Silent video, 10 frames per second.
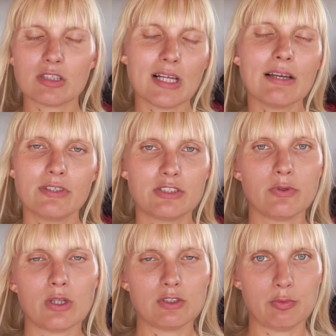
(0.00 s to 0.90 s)
life is
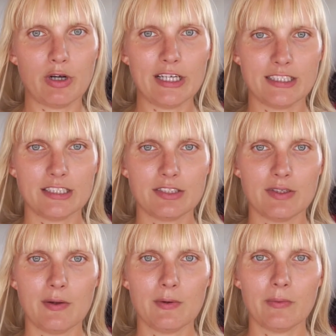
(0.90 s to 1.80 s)
full of surprises, you
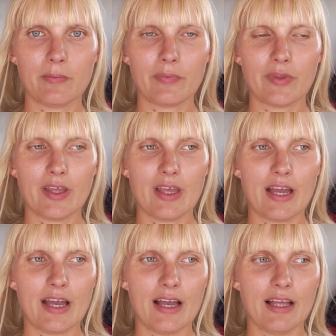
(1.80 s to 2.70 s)
know,
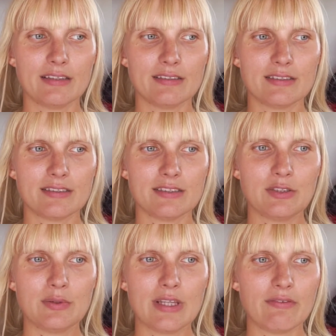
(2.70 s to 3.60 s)
and
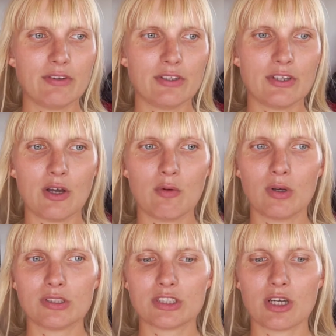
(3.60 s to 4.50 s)
you never know
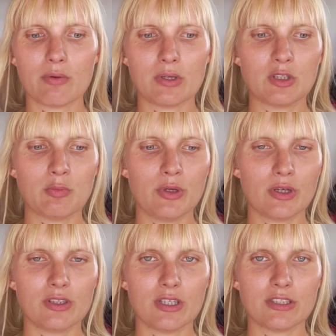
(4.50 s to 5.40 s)
what's going to be
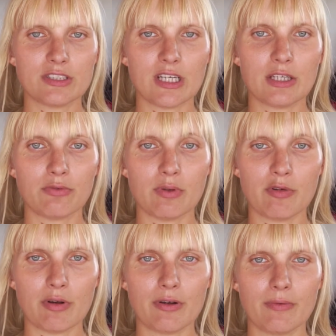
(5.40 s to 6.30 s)
on the other side of the
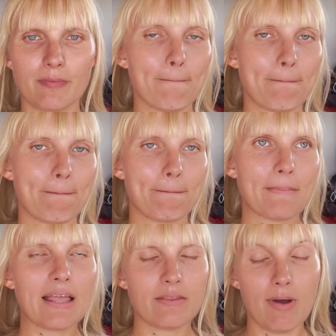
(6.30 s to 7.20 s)
mirror.
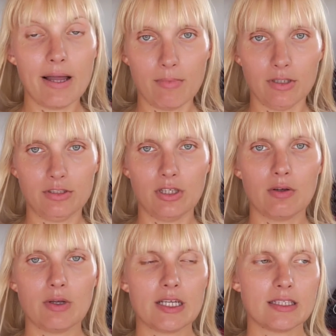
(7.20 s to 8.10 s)
And my
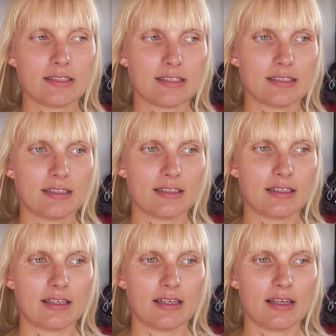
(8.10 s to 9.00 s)
motto is,
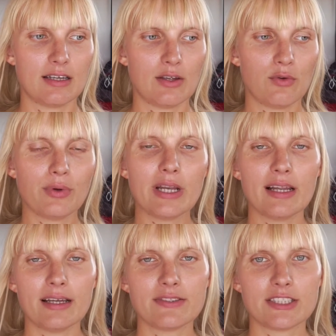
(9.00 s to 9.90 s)
real
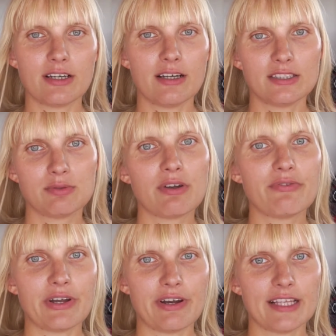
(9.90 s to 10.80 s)
life starts where
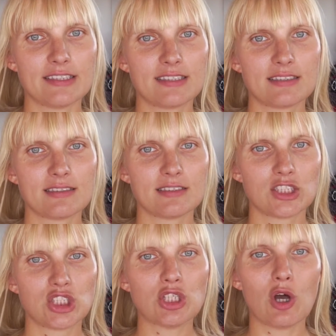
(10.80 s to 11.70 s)
fear ends.
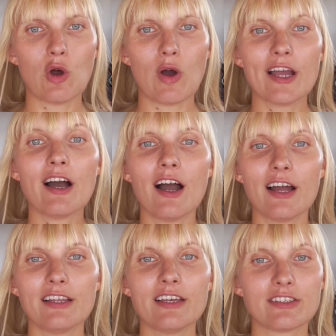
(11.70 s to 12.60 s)
So I
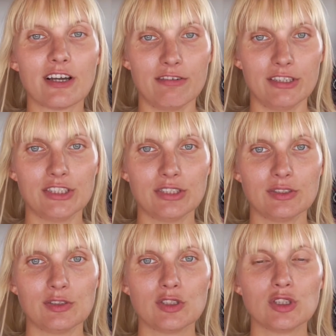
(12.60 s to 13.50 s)
highly encourage you,